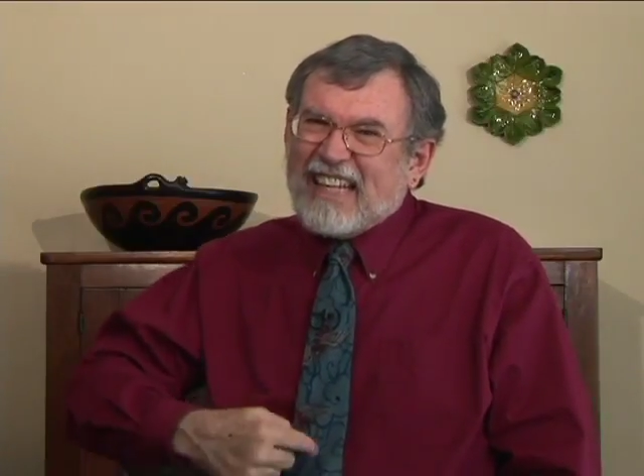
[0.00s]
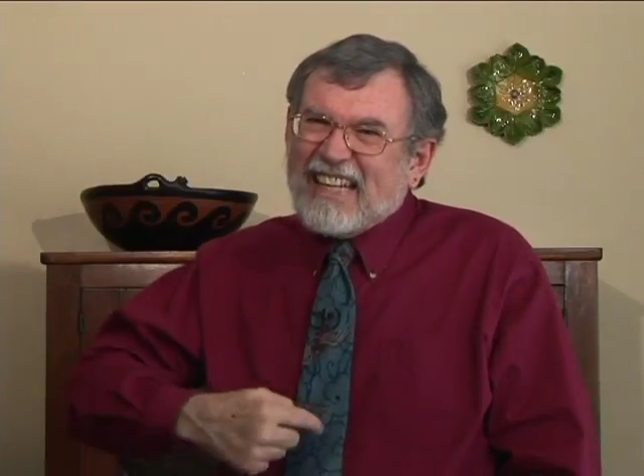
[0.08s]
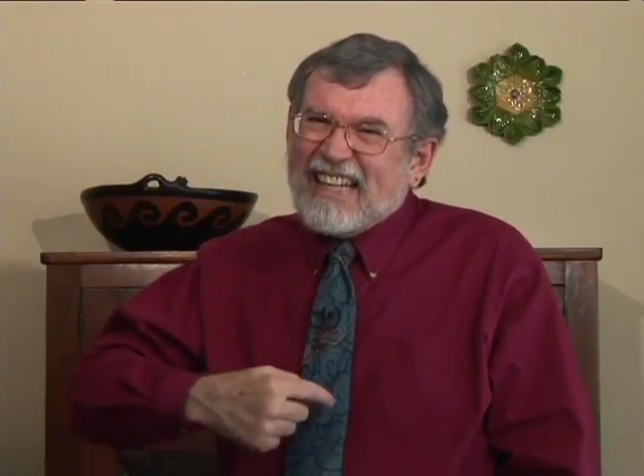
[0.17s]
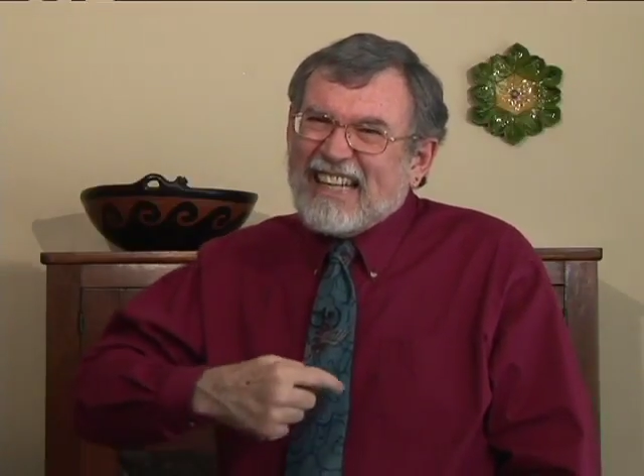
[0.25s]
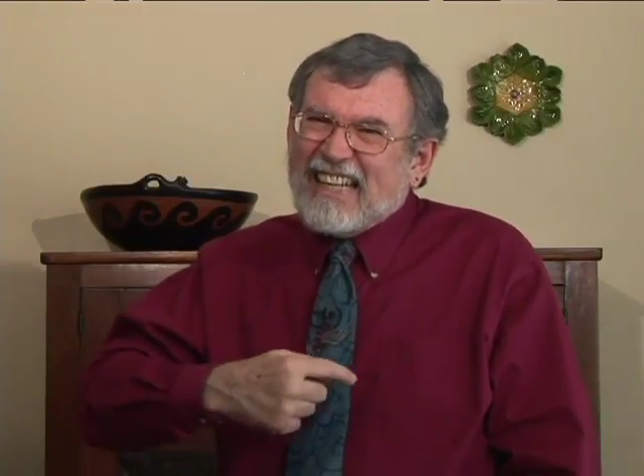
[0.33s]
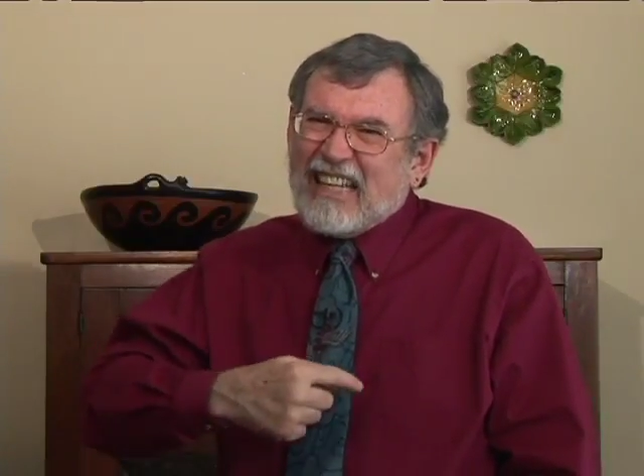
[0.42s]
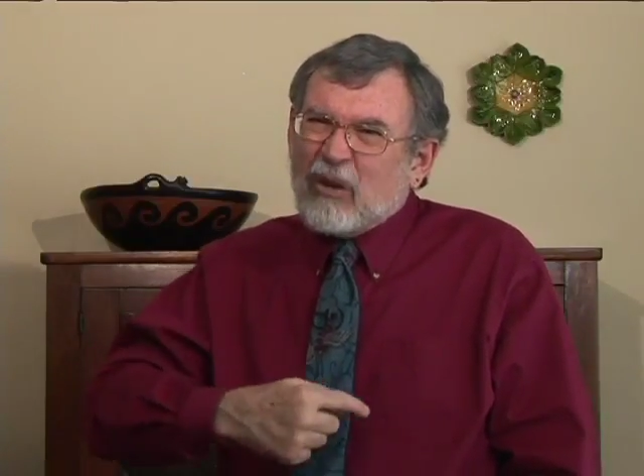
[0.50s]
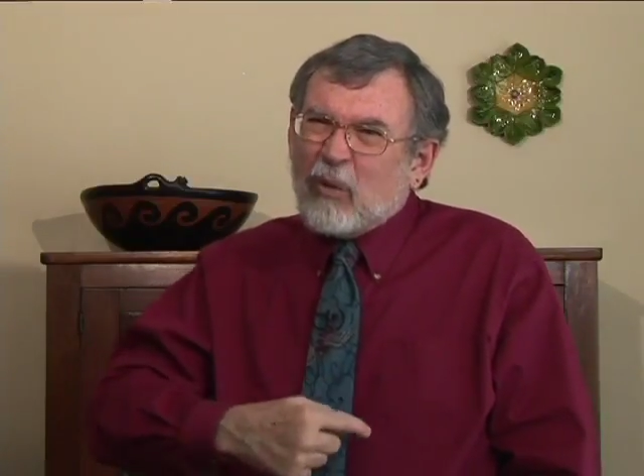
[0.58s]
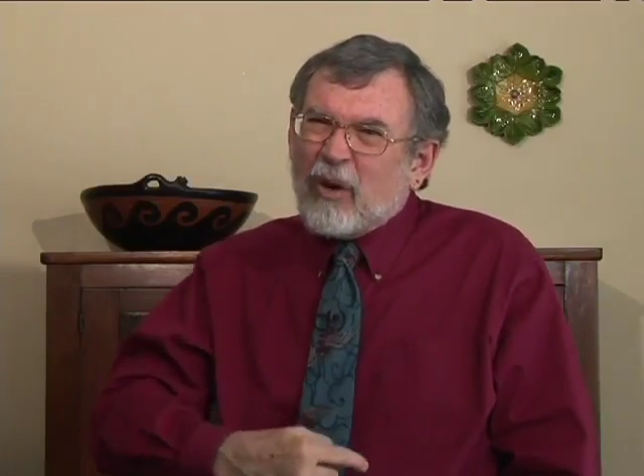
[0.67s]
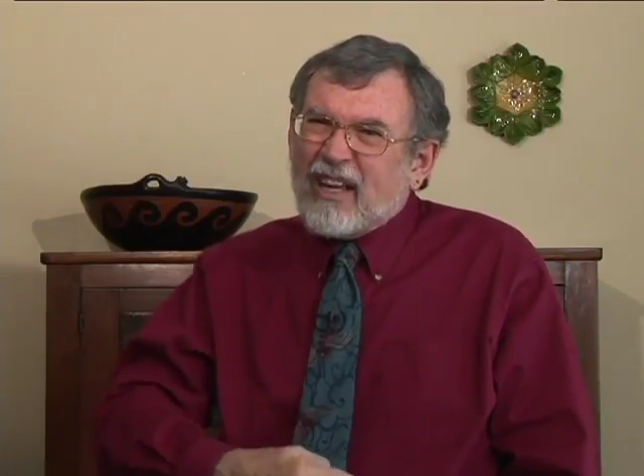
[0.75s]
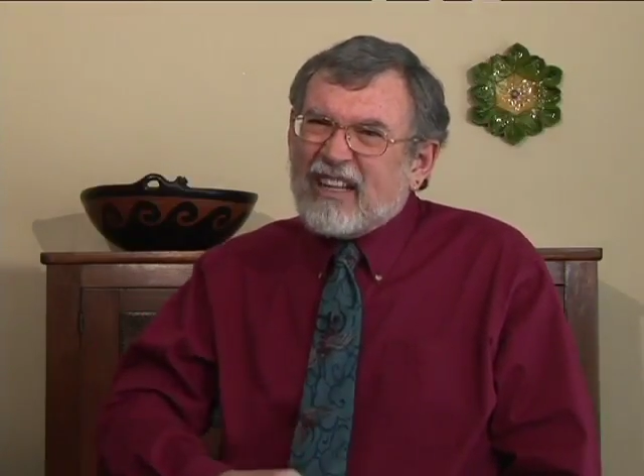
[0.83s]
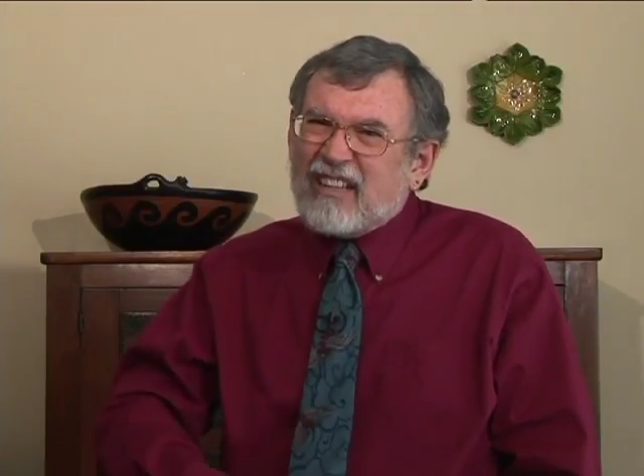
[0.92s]
eat
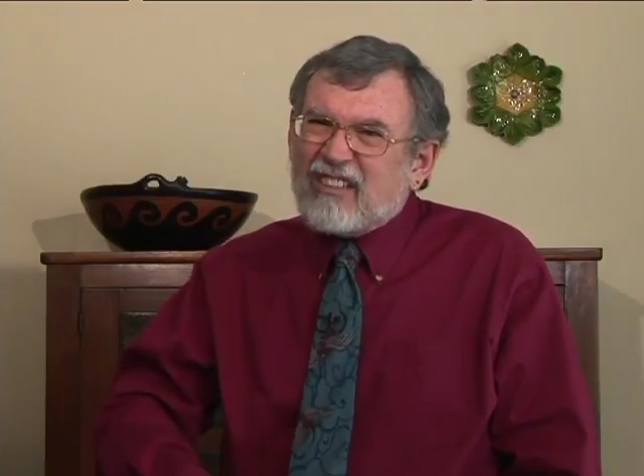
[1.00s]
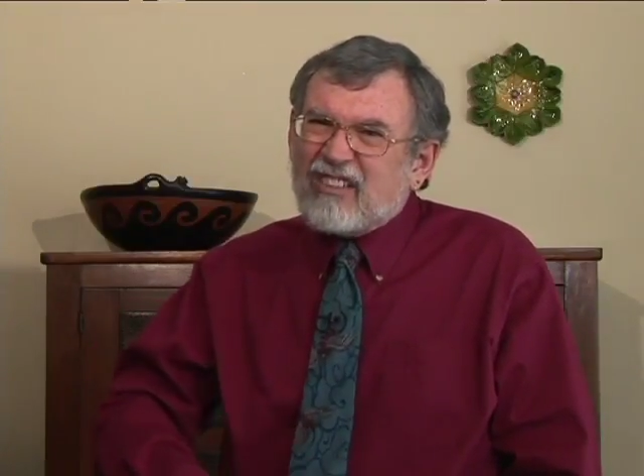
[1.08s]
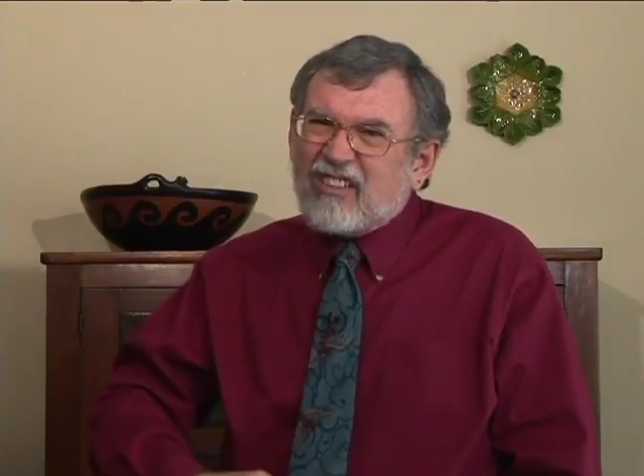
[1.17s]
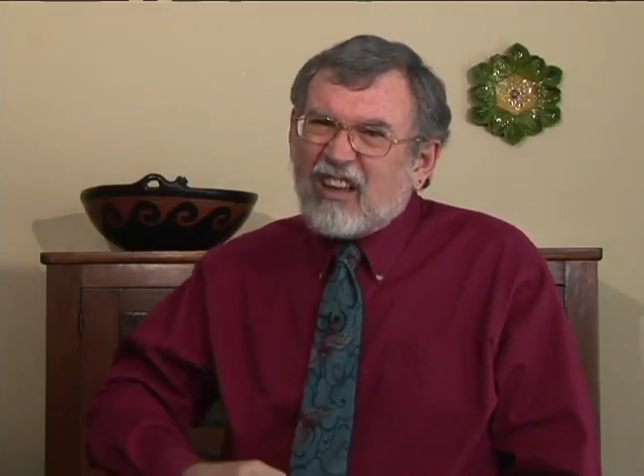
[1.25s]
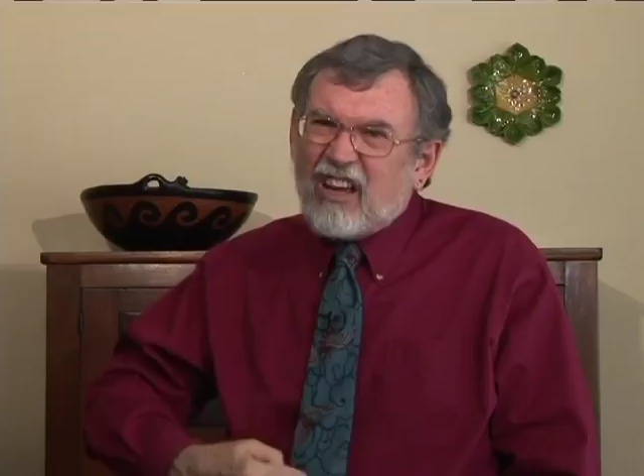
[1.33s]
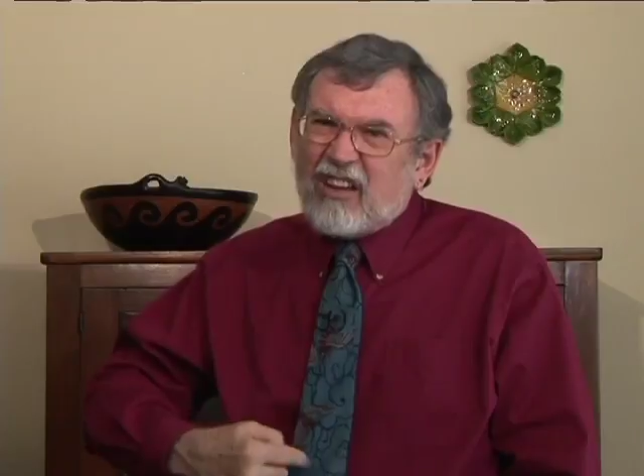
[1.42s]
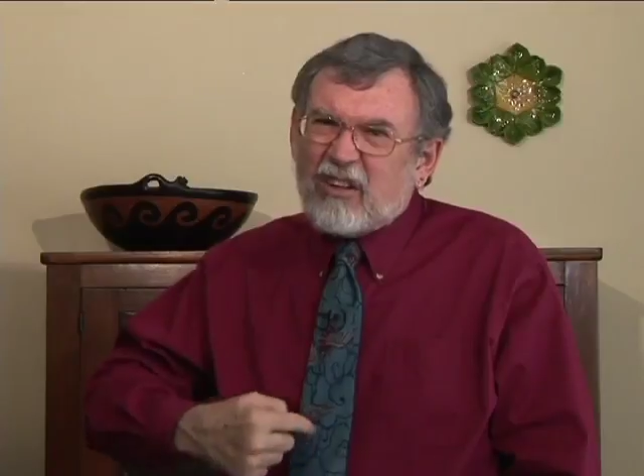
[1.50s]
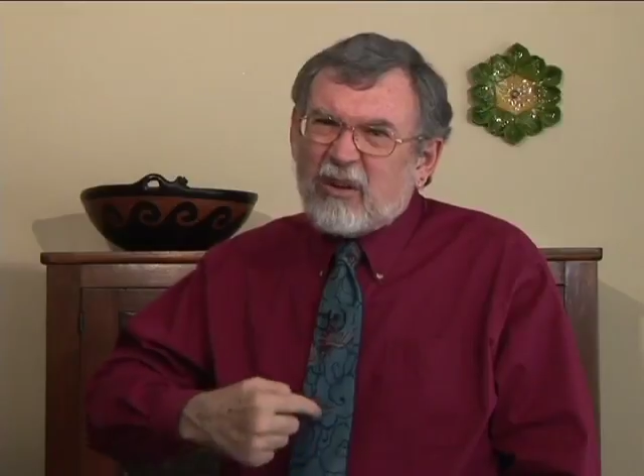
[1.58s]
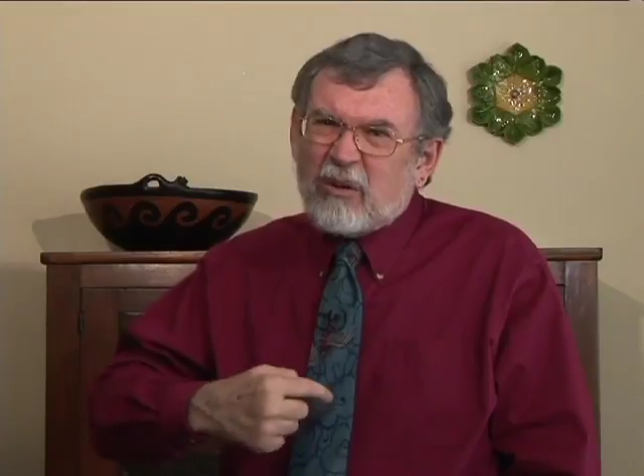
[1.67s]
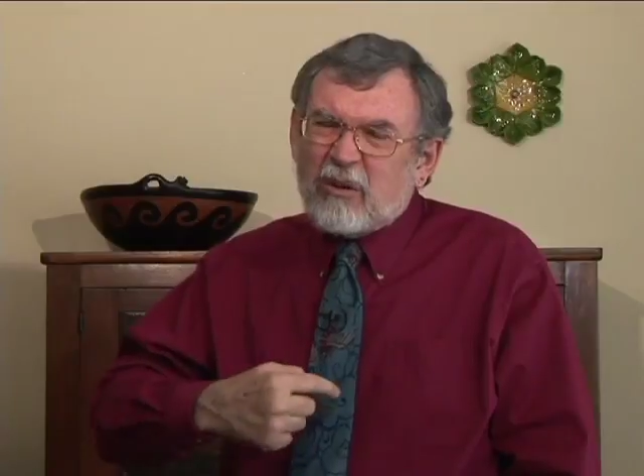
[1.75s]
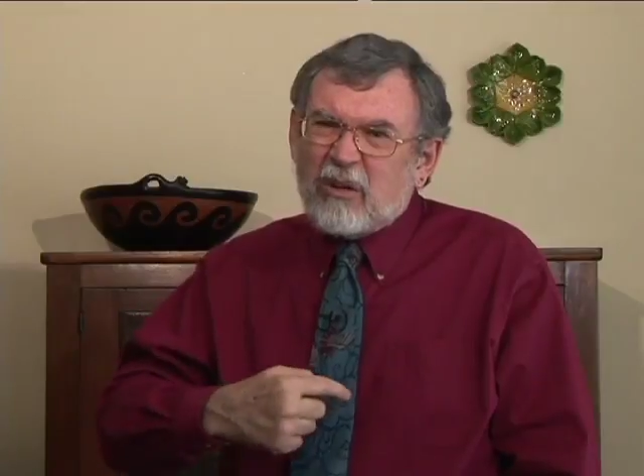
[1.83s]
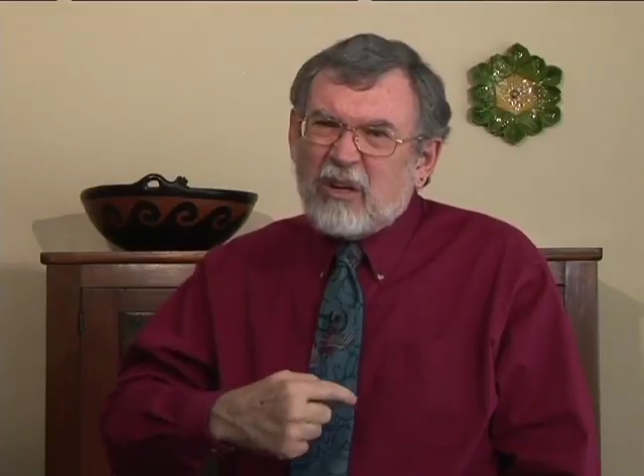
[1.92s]
away inside
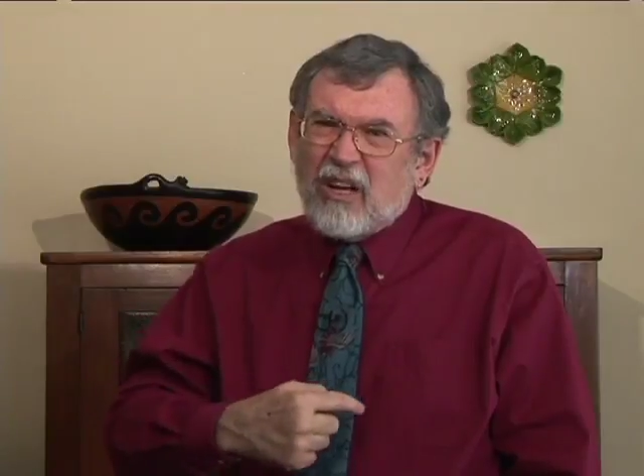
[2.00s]
you.